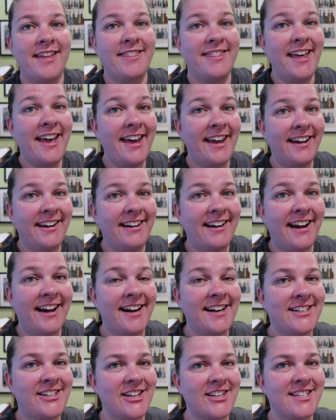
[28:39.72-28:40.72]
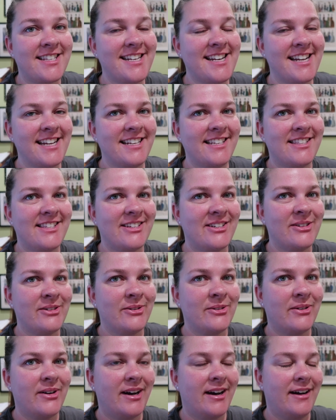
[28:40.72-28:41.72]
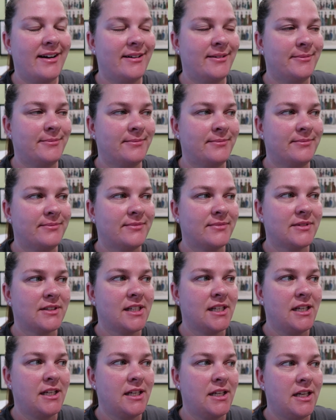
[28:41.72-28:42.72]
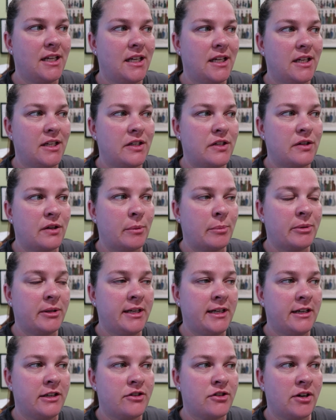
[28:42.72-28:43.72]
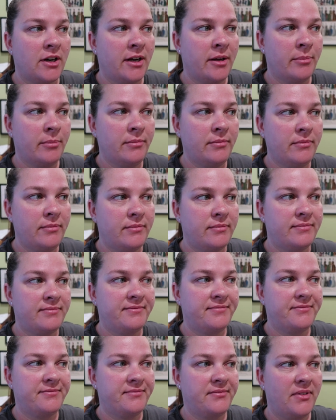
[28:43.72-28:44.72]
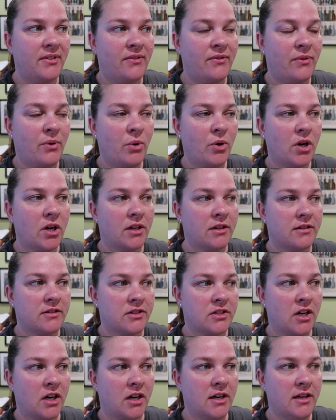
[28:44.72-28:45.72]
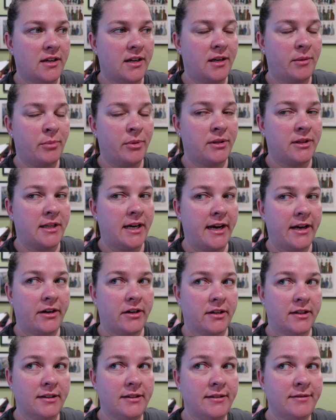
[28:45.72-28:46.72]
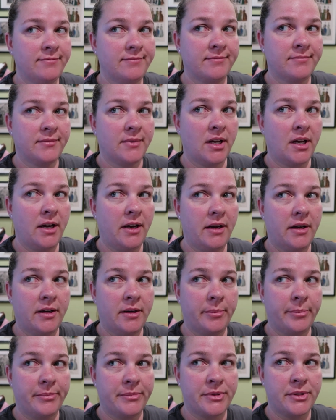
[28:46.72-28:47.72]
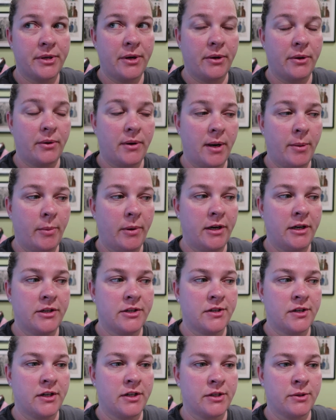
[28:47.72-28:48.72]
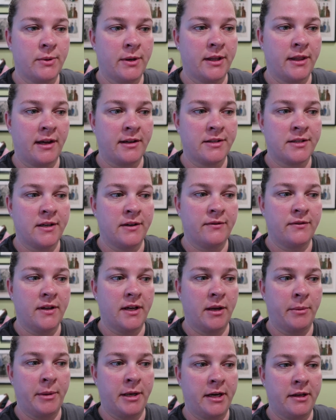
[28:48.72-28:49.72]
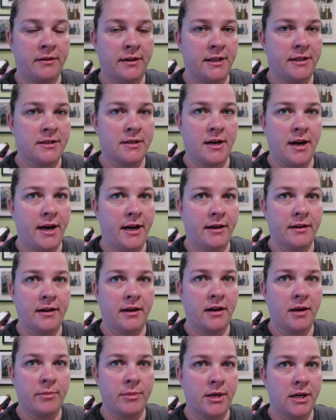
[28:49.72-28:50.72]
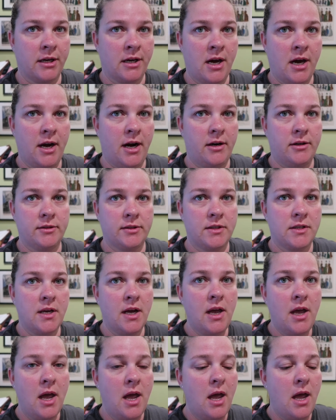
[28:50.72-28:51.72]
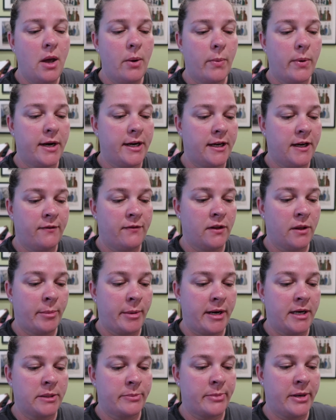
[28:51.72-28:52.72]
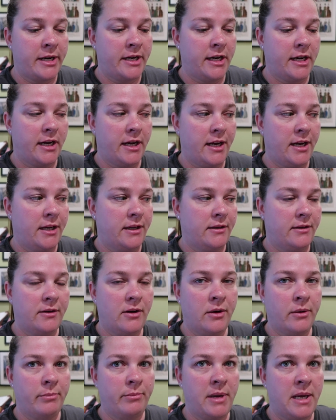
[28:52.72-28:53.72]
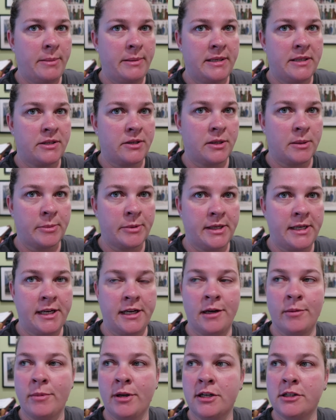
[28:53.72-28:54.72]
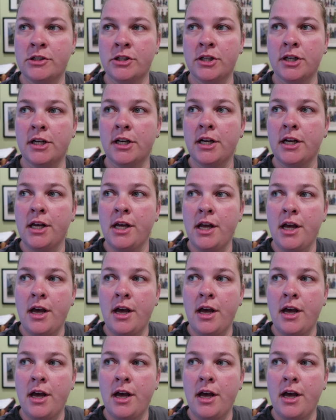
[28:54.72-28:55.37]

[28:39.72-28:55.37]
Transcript: And then I just need to um, do the pleated trim for the skirt and put that on. Um, so I'm going to start doing that stuff like immediately tonight. Like I'm going to cut out what I need for the bias binding and maybe start pleating, I'm not sure.